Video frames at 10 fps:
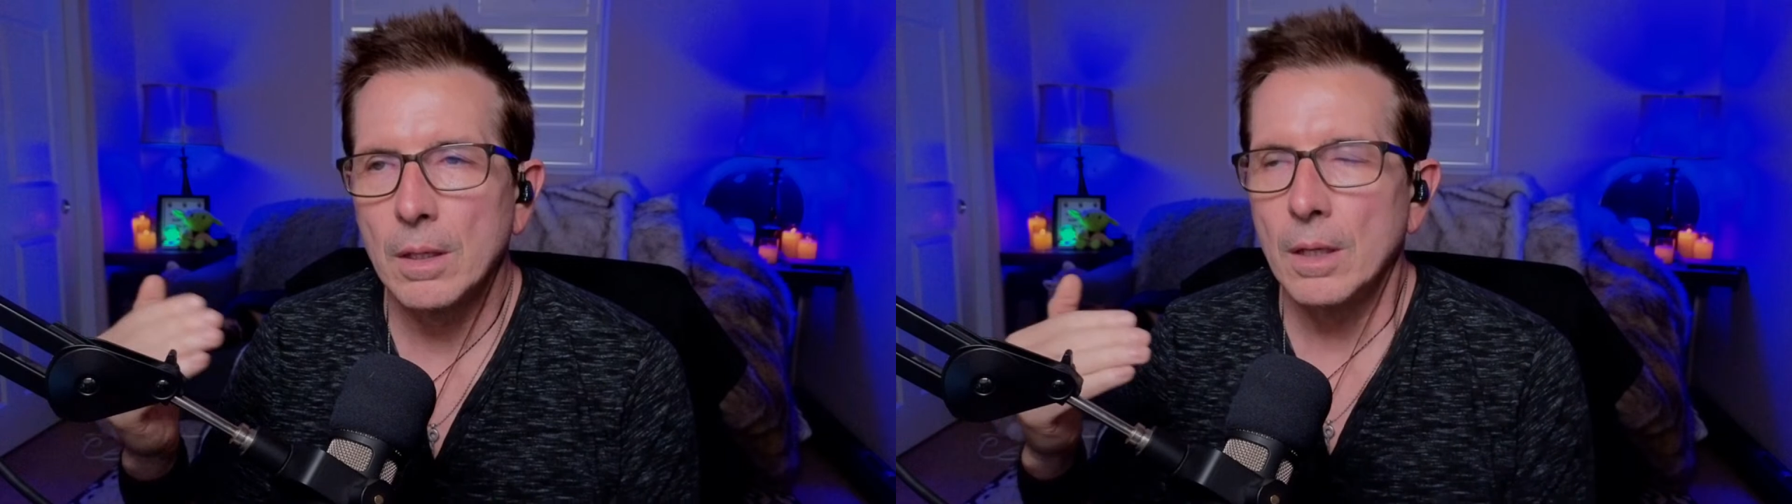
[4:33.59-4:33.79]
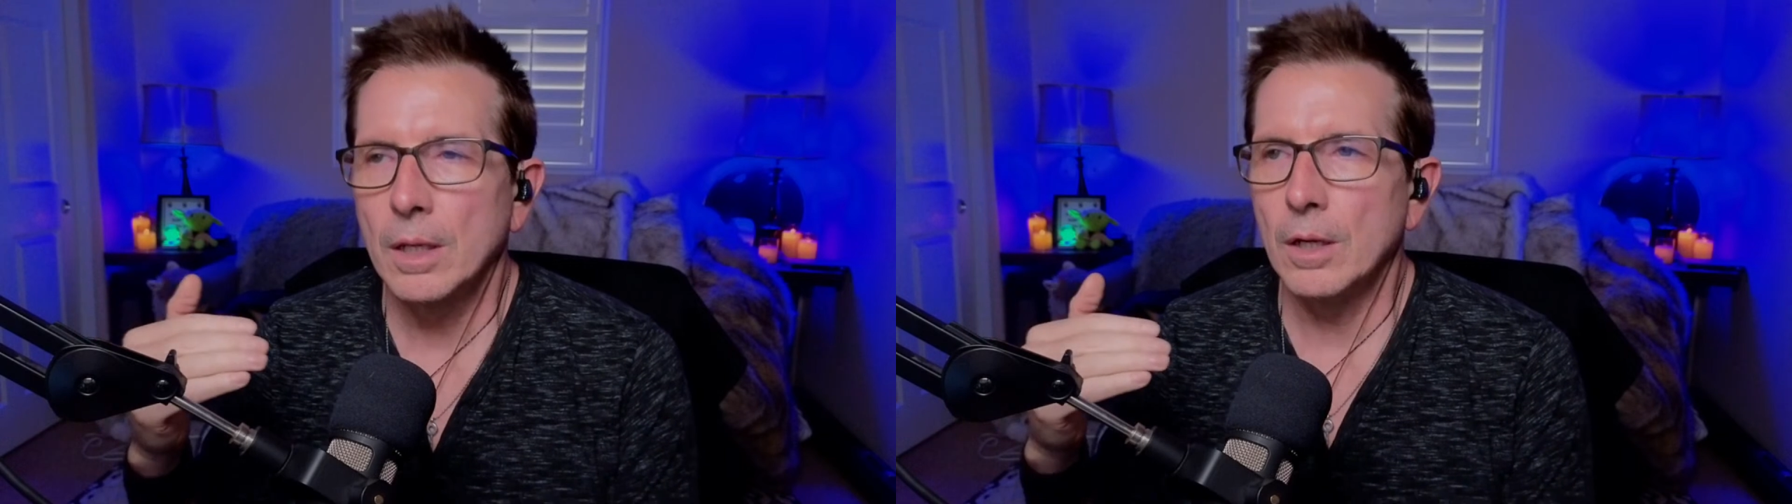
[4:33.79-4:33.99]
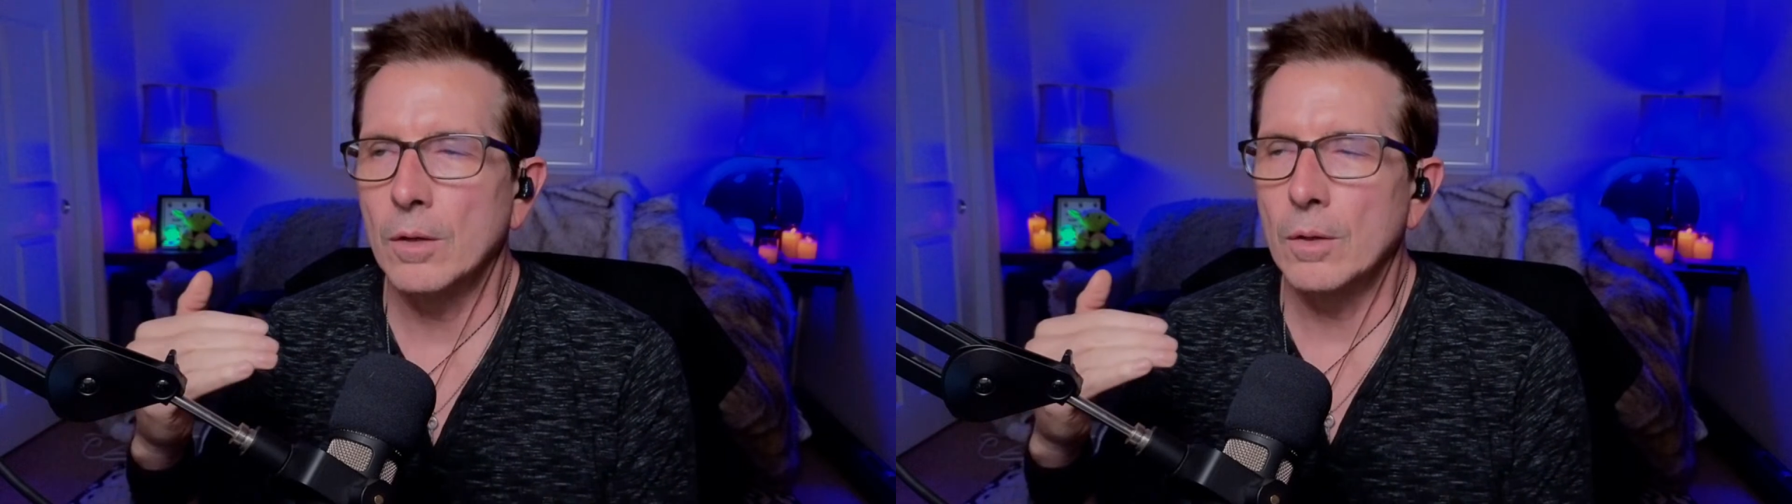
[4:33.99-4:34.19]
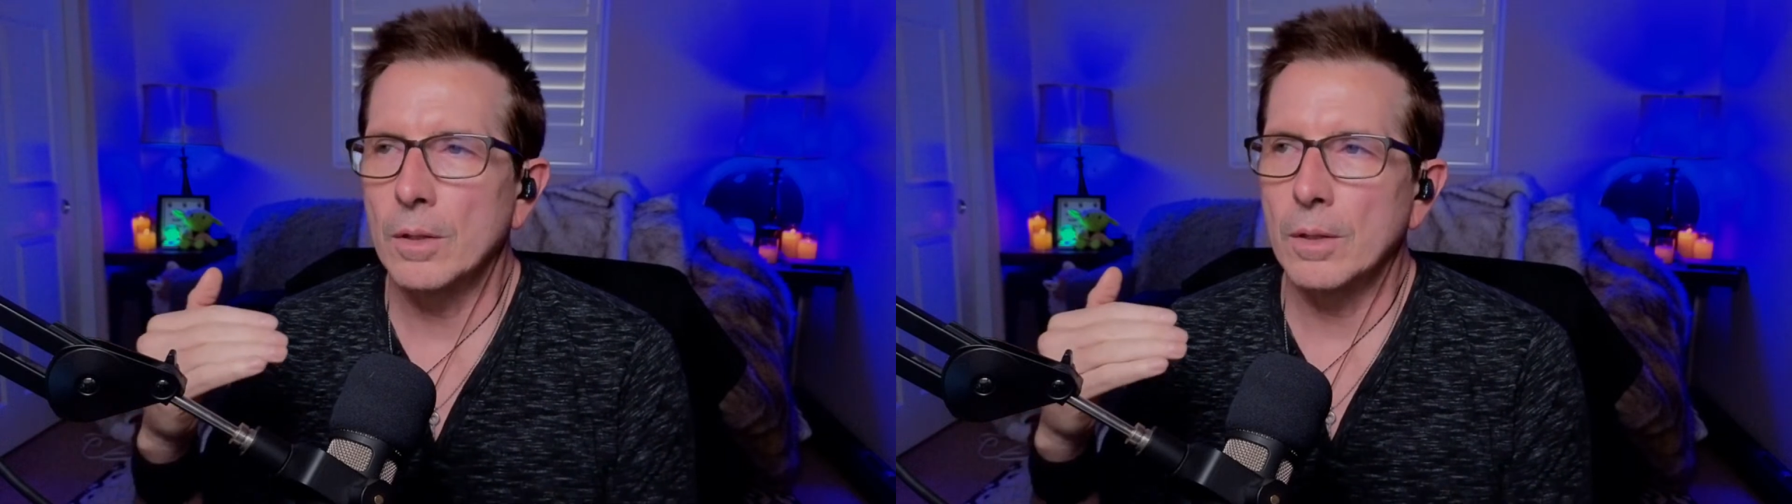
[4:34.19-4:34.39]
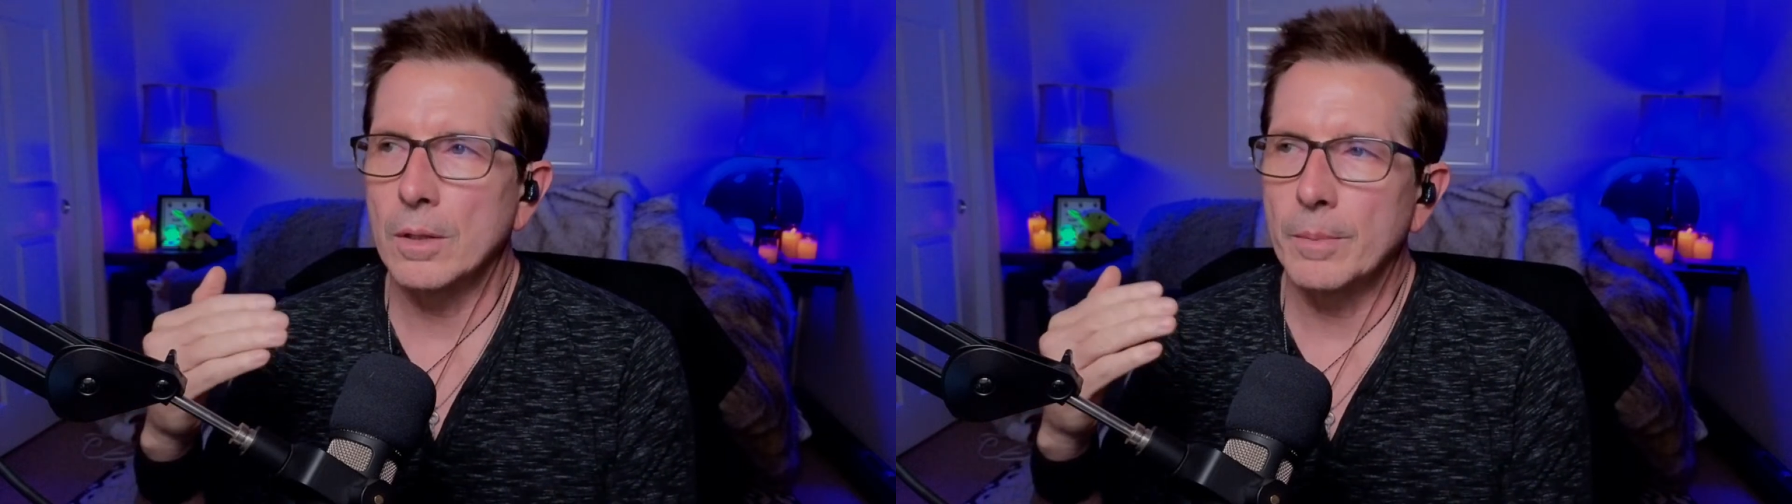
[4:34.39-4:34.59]
You
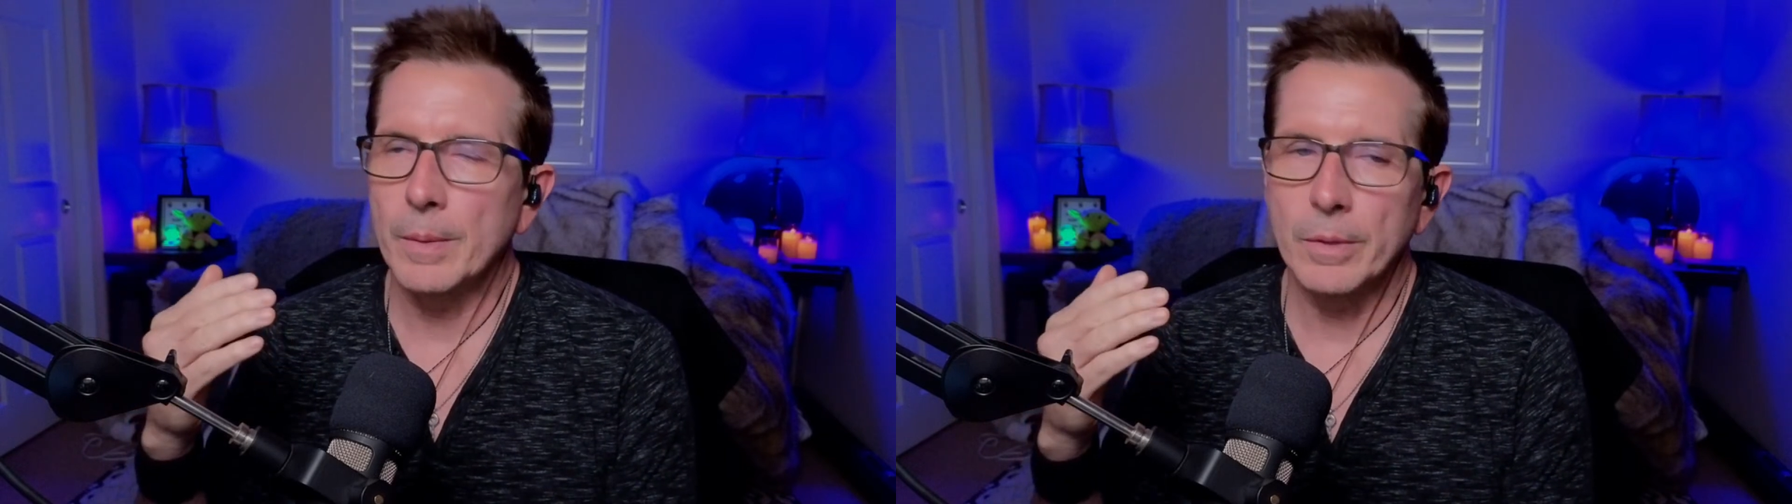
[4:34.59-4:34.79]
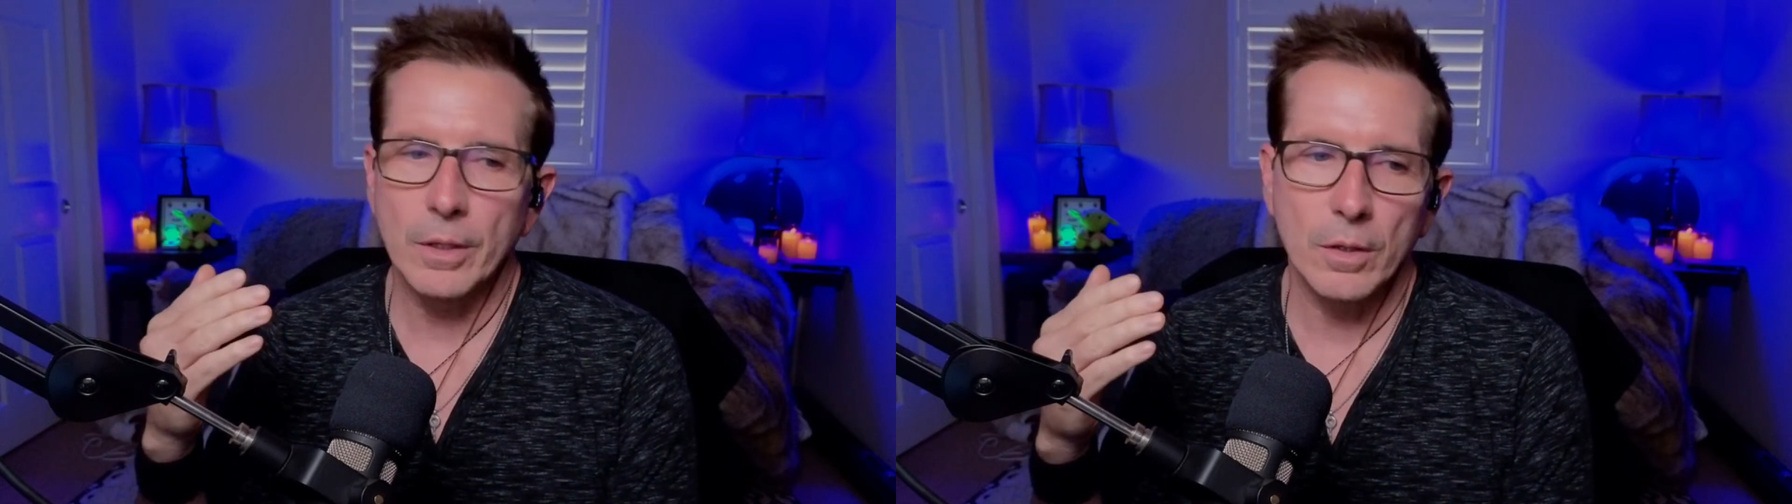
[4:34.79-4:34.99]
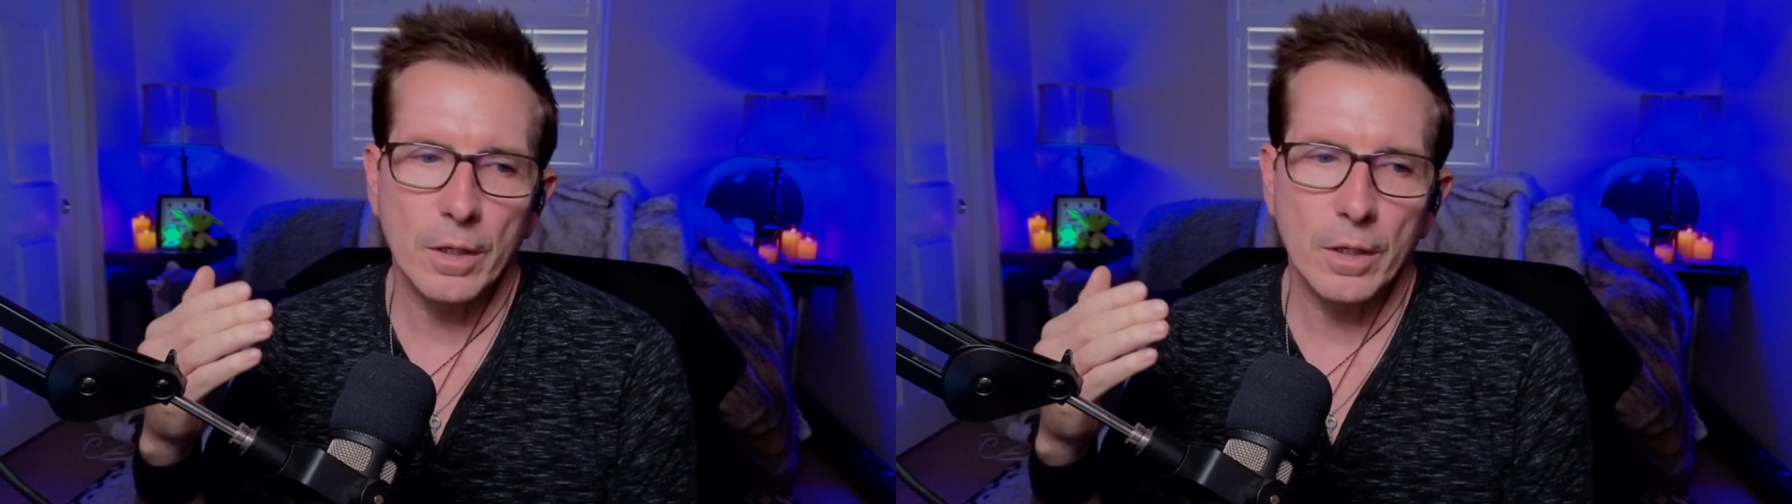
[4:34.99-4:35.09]
know, people that go to